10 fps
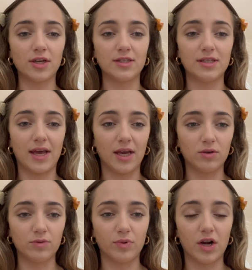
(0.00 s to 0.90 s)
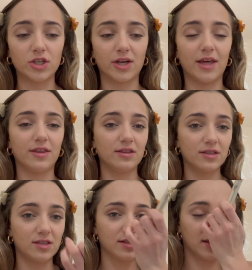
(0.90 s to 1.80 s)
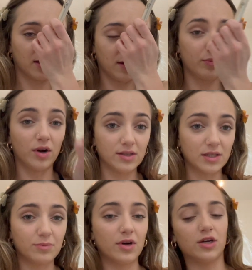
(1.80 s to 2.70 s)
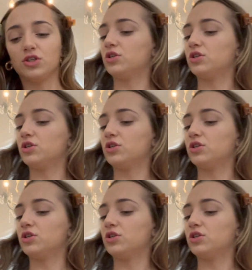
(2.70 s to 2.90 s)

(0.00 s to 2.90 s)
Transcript: It's an angled brush. I think this is like a bronzing brush.